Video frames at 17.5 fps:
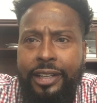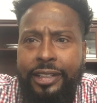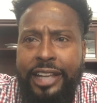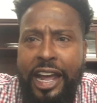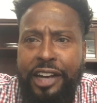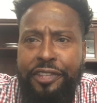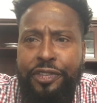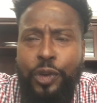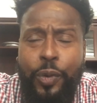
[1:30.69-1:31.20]

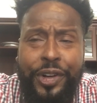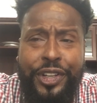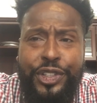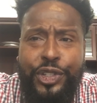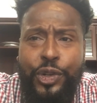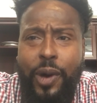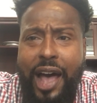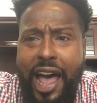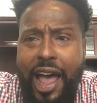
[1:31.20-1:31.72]
Now, if you went
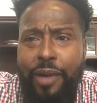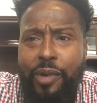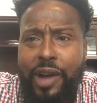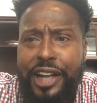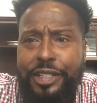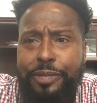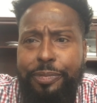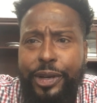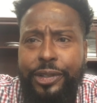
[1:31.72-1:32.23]
to a high
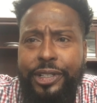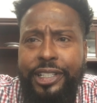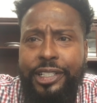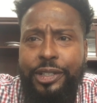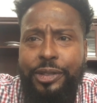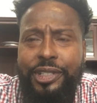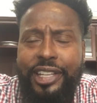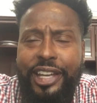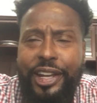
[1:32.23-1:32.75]
rise building
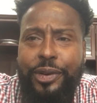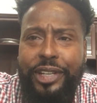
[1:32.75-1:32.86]
and you said,